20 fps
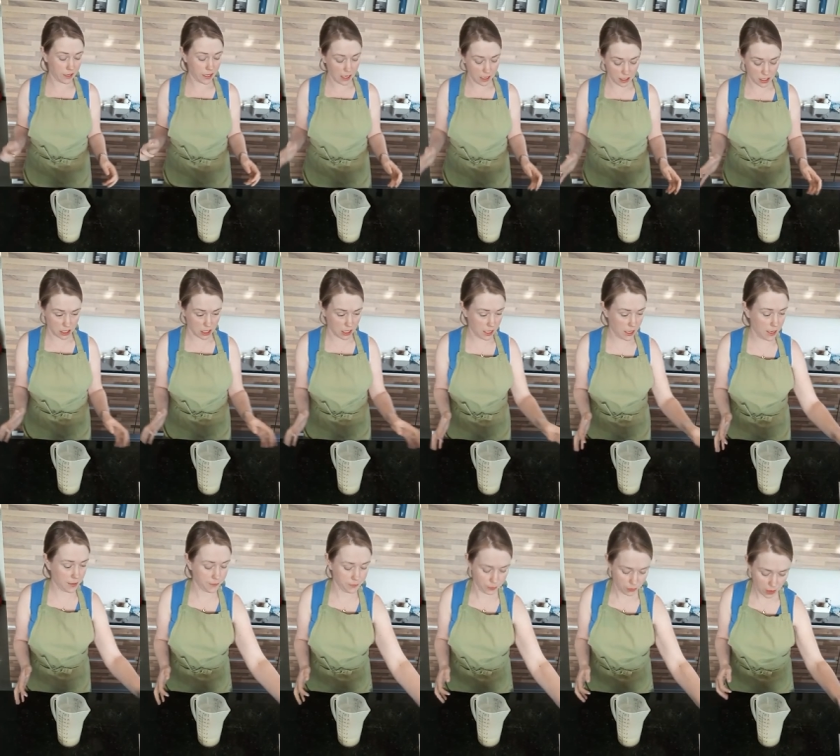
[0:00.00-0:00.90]
and
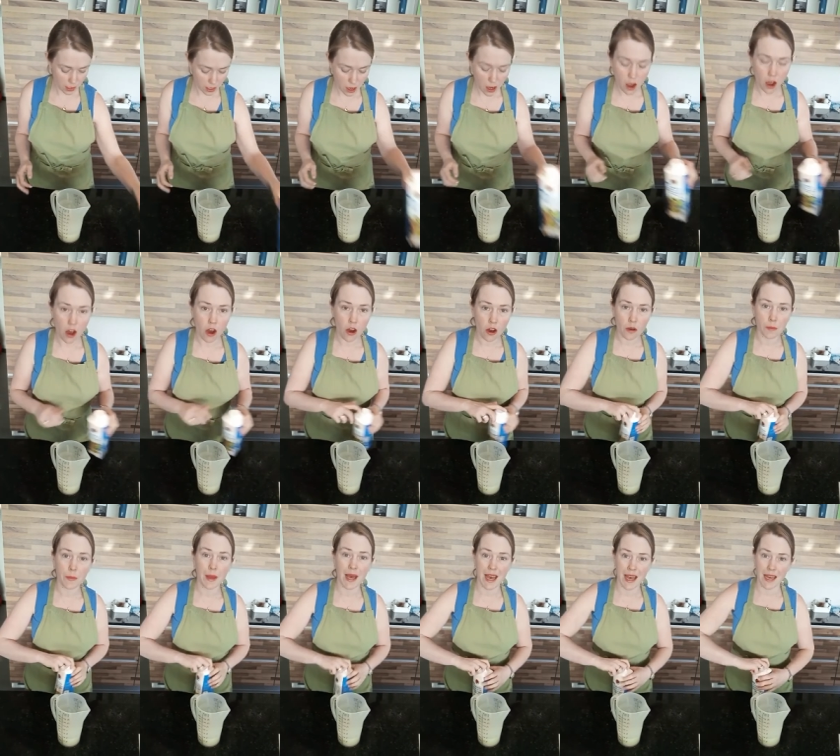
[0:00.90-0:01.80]
actually
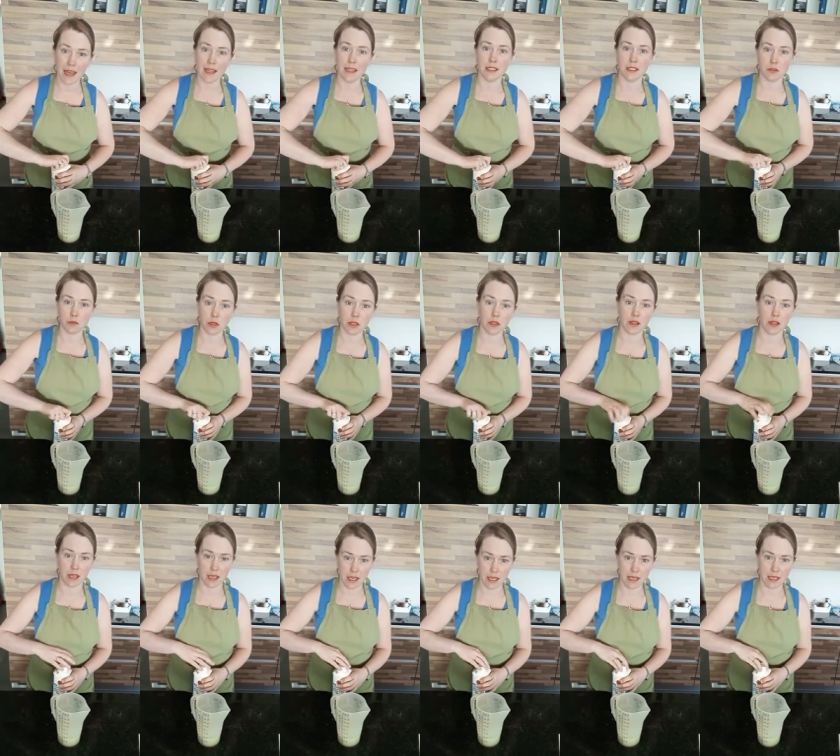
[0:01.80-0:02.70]
hot pan is one of
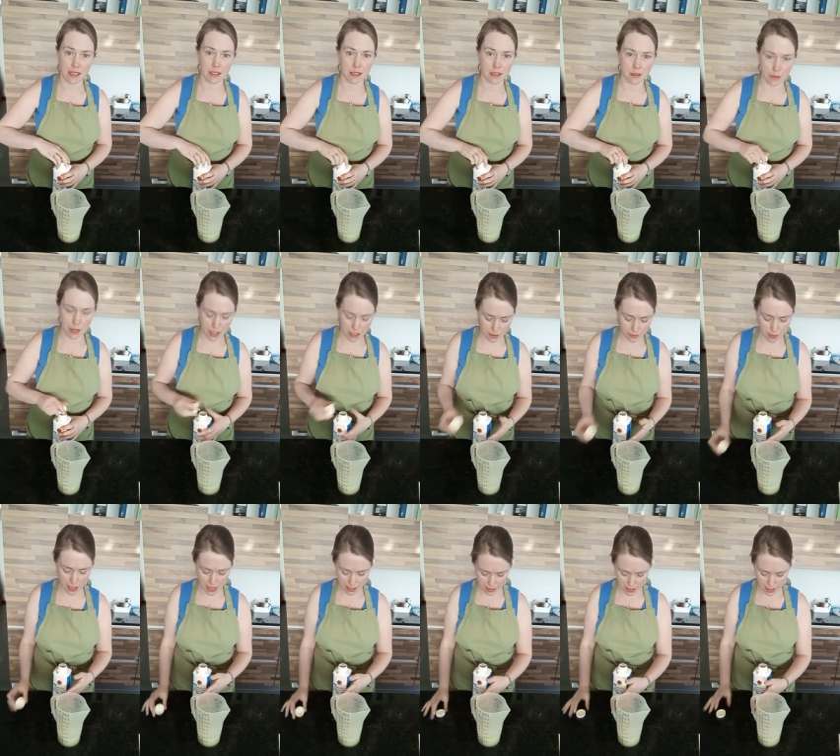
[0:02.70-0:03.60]
the keys to making
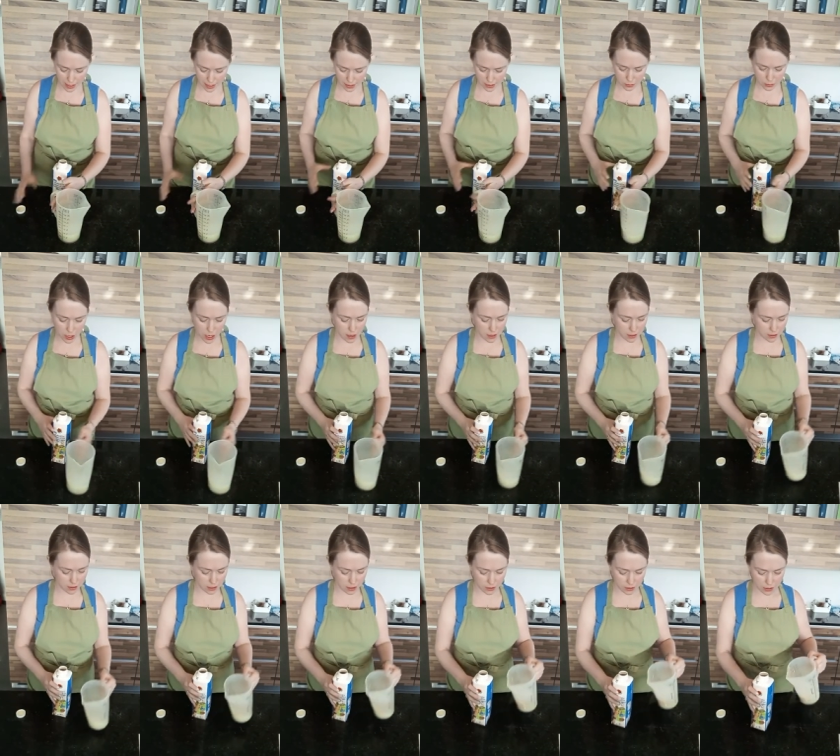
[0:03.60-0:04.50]
pancakes work.
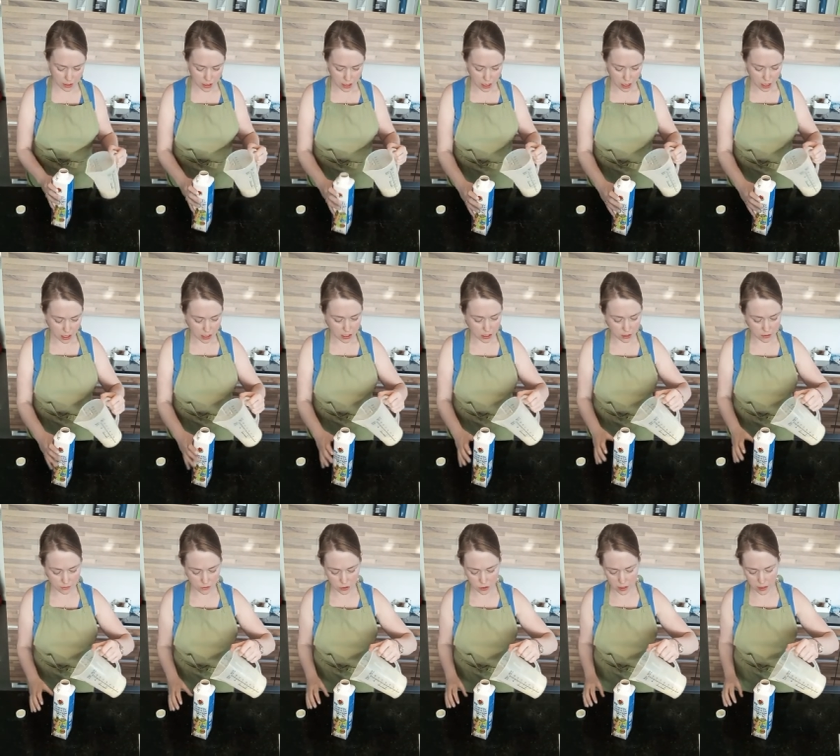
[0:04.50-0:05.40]
So I should
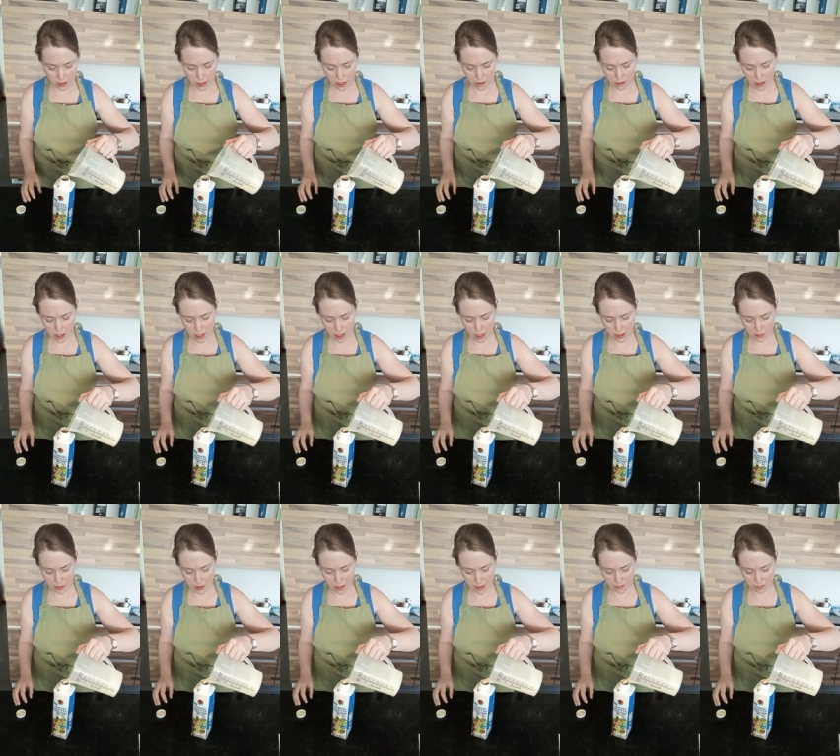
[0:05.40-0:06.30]
have got in there earlier,
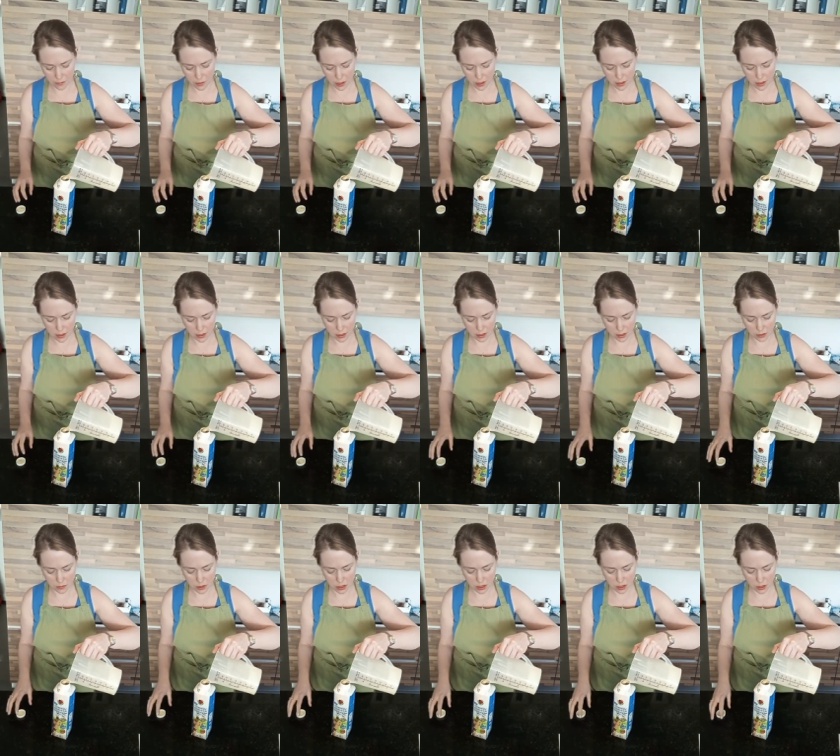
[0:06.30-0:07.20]
but never mind. So
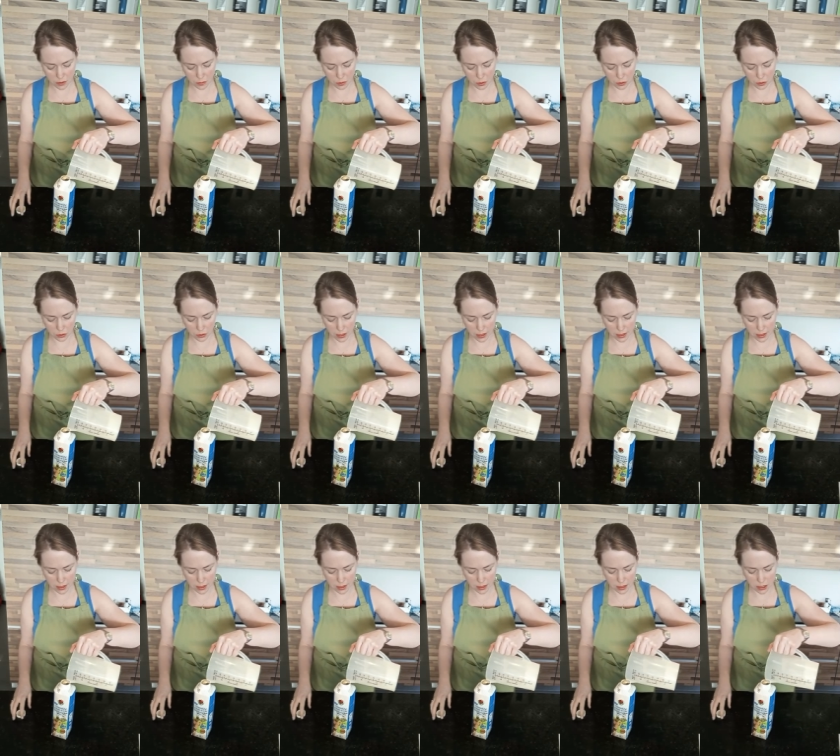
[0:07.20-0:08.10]
I'm just going to pour this
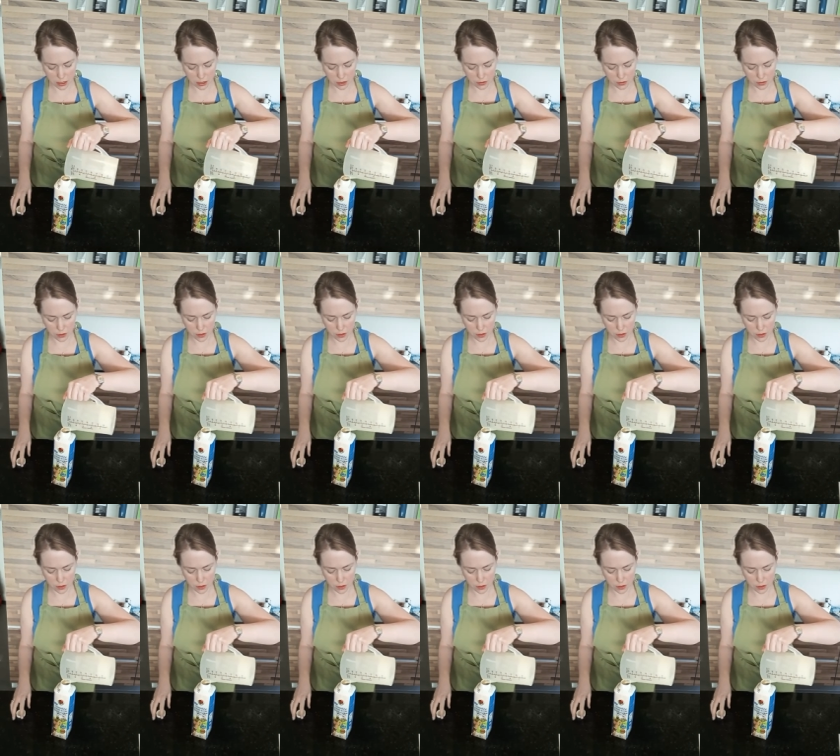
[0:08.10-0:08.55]
into